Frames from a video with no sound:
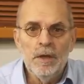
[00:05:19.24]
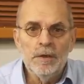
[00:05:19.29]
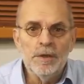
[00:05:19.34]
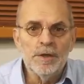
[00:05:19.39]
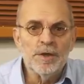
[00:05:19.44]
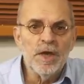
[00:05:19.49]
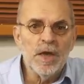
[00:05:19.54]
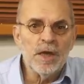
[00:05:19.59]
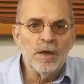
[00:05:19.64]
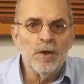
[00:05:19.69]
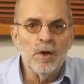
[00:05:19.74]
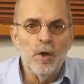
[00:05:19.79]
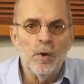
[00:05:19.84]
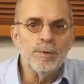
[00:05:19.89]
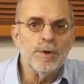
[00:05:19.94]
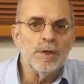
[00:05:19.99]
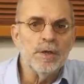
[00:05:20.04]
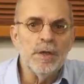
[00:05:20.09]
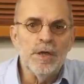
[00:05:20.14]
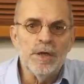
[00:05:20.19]
The second
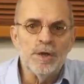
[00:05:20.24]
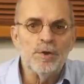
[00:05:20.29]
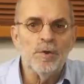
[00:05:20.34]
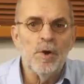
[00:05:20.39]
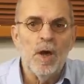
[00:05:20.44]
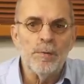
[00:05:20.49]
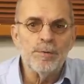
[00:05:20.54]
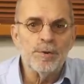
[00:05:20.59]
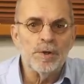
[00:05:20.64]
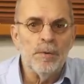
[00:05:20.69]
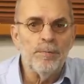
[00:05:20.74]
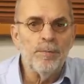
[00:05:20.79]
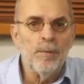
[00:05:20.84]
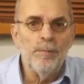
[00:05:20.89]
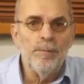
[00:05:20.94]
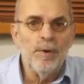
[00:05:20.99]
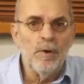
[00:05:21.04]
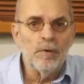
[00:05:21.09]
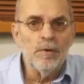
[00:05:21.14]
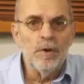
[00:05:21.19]
option is to
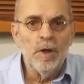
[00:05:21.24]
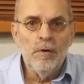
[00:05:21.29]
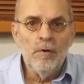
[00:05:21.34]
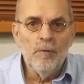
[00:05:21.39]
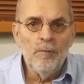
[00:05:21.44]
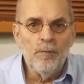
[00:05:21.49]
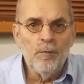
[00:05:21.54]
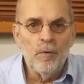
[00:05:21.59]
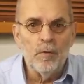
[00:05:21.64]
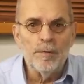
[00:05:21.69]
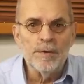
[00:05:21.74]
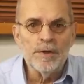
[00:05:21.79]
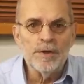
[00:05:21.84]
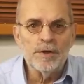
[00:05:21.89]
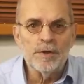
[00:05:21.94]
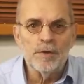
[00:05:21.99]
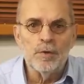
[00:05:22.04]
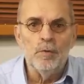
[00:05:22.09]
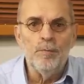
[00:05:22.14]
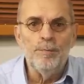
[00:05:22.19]
upsample both
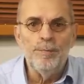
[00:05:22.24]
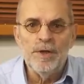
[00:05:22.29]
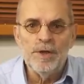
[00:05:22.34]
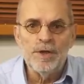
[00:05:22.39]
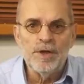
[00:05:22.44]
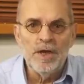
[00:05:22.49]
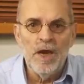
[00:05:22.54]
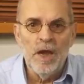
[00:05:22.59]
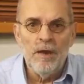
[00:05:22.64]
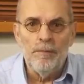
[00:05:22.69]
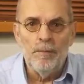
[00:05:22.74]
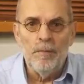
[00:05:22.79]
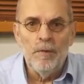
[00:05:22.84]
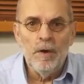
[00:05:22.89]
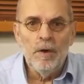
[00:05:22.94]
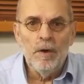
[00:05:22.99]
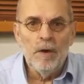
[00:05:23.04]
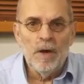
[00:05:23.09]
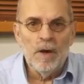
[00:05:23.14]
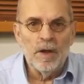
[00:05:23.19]
formats to PCM,
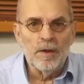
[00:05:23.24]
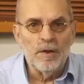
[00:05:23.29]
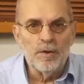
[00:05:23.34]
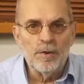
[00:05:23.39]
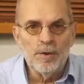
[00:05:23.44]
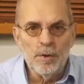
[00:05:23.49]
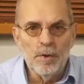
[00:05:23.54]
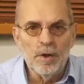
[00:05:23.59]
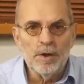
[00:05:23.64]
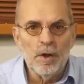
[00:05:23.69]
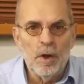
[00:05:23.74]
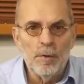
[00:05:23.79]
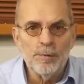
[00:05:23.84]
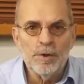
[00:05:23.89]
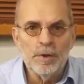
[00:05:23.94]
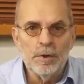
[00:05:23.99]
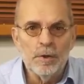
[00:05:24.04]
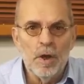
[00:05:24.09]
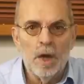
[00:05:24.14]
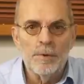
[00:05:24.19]
while the third
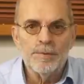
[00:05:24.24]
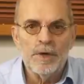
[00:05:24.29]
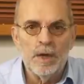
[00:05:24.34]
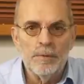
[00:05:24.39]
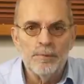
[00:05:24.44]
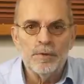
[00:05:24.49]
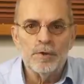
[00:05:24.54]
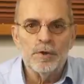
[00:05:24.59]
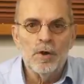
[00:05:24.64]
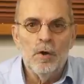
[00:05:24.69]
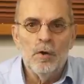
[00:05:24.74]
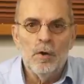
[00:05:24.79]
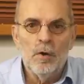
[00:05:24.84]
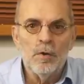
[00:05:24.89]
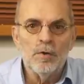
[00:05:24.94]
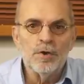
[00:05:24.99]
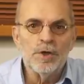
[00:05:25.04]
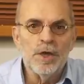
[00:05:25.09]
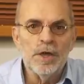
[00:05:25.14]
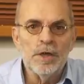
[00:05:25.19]
option upsamples
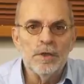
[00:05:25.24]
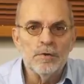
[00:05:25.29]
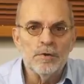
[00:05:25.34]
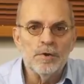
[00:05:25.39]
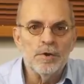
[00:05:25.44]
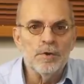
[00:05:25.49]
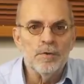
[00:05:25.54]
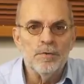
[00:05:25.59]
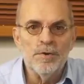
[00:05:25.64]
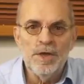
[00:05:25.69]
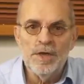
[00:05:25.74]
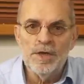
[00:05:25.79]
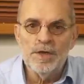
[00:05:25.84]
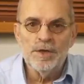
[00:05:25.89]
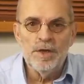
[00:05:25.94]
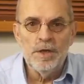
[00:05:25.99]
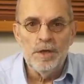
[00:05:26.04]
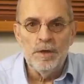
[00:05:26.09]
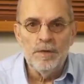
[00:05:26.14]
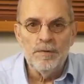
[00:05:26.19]
all signals to
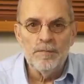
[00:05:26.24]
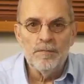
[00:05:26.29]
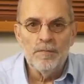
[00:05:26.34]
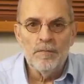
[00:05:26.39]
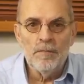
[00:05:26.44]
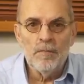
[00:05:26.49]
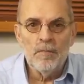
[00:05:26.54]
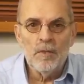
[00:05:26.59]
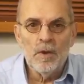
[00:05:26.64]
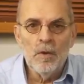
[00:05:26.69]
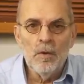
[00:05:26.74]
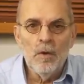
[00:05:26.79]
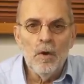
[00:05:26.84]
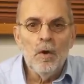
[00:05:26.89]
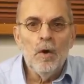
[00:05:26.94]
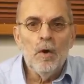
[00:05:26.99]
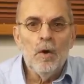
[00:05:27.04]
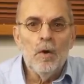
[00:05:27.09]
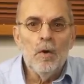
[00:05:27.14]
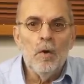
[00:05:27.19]
DSD.
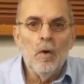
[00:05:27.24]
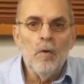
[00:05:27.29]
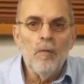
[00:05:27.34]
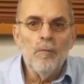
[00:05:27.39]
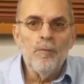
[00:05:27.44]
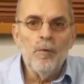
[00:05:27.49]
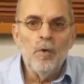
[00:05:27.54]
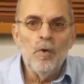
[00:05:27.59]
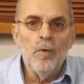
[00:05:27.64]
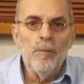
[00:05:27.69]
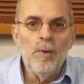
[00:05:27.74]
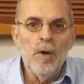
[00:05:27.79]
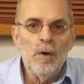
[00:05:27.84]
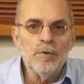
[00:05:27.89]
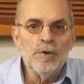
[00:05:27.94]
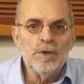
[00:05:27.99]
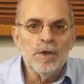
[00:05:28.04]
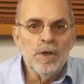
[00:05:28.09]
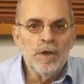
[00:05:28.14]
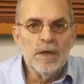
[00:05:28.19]
All four
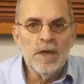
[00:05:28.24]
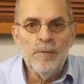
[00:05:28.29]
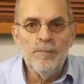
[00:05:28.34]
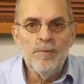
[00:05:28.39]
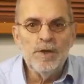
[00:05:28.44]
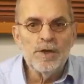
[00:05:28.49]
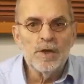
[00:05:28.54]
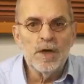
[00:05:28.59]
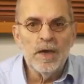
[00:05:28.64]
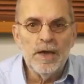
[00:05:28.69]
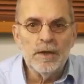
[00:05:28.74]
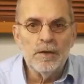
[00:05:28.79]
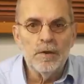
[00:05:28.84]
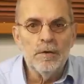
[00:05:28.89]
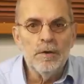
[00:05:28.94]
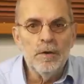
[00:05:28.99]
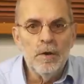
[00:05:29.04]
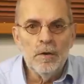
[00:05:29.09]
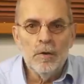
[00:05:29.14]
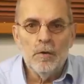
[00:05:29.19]
modes can be
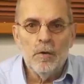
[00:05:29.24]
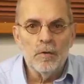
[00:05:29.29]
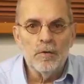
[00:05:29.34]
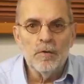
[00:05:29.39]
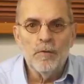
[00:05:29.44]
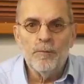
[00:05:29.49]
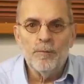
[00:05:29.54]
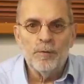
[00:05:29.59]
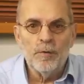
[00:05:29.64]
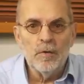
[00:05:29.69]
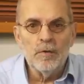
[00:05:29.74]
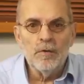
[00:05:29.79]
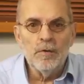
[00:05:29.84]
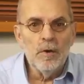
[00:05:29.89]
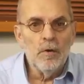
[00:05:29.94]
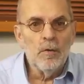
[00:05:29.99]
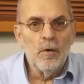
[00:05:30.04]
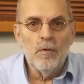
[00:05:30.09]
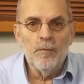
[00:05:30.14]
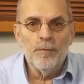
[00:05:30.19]
selected on the front
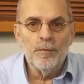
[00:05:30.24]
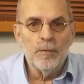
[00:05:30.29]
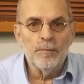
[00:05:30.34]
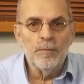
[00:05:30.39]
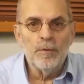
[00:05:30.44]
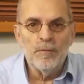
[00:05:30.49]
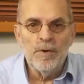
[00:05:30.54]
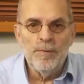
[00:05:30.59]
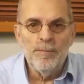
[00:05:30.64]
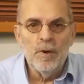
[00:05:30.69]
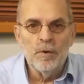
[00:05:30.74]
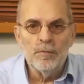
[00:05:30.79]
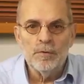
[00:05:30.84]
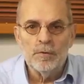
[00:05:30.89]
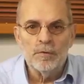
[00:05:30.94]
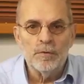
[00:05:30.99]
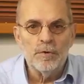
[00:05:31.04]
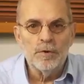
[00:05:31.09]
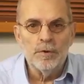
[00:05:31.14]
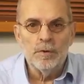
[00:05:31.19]
or from the remote
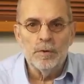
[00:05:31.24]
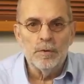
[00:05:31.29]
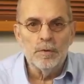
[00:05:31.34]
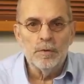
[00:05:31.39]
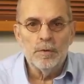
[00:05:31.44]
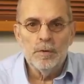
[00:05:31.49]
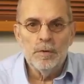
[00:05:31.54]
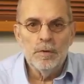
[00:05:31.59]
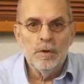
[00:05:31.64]
console.